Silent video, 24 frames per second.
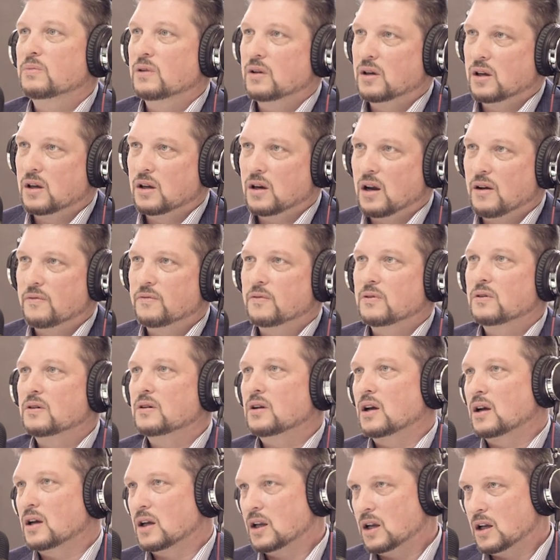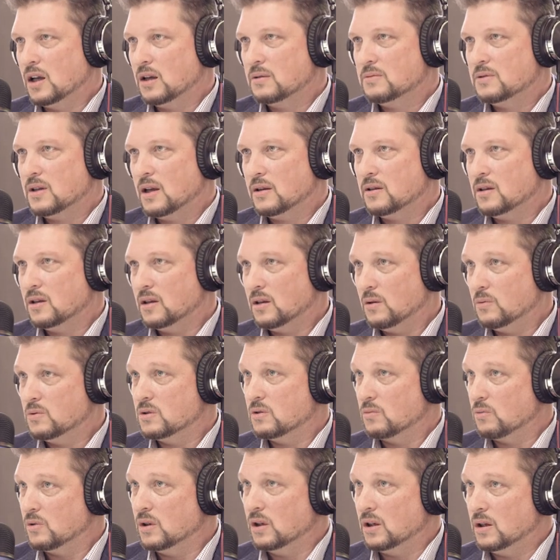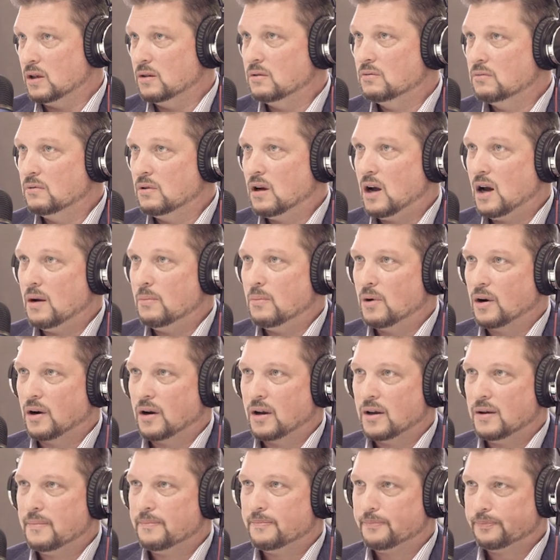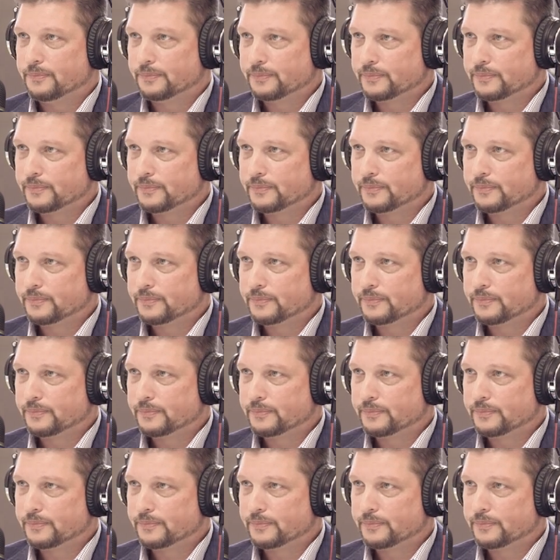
Putting an offer, not getting accepted. It was a really hot market